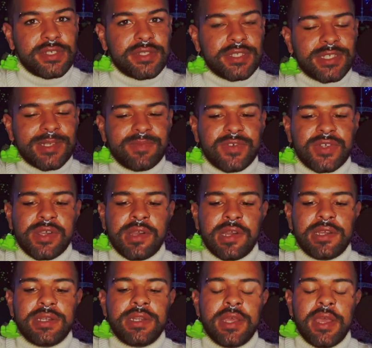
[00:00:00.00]
in some
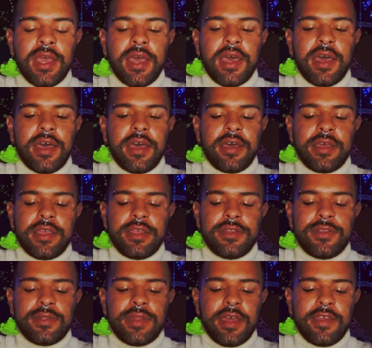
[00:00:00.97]
regard uh, in
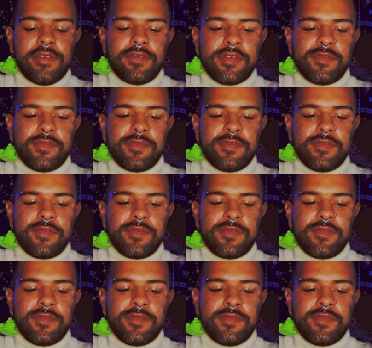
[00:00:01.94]
your life,